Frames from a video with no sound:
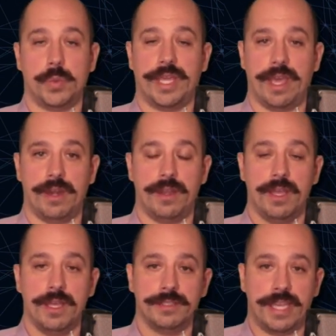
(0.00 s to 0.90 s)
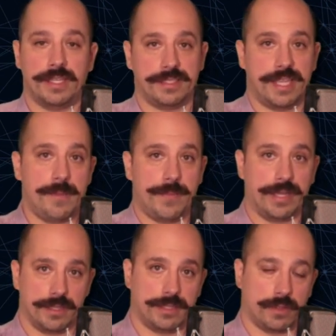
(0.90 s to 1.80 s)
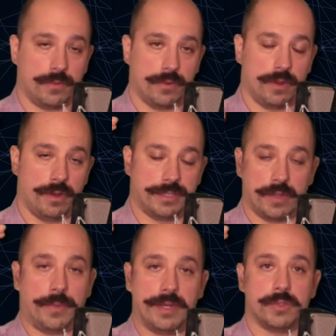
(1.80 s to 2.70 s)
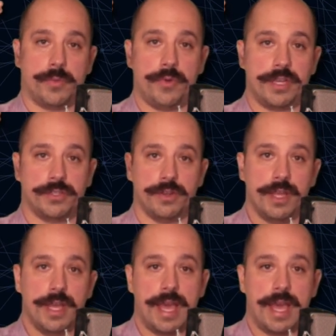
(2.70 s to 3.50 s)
We can take the same Pandas set of Pandas operation